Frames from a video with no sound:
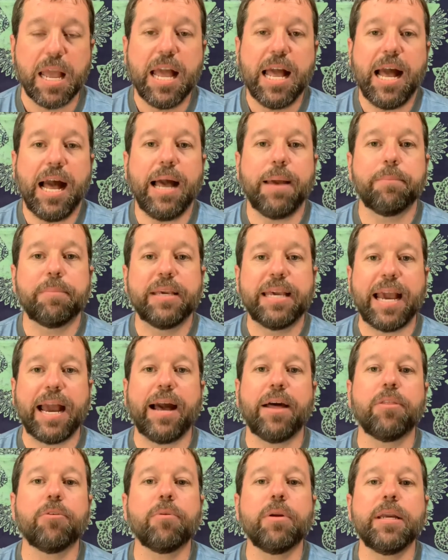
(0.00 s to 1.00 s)
I'm
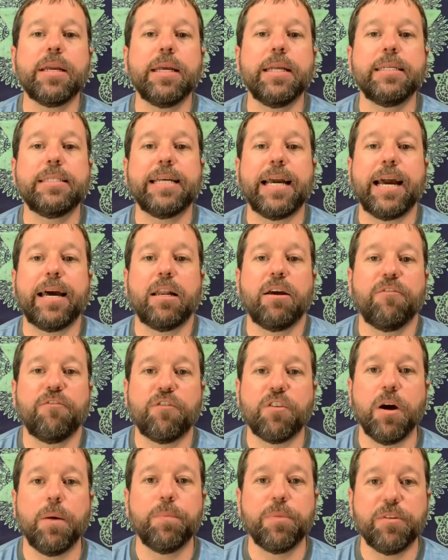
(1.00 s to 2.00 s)
gathering in data
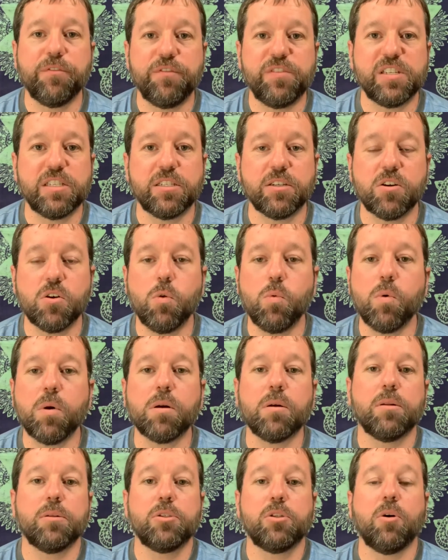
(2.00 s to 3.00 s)
from the physical world.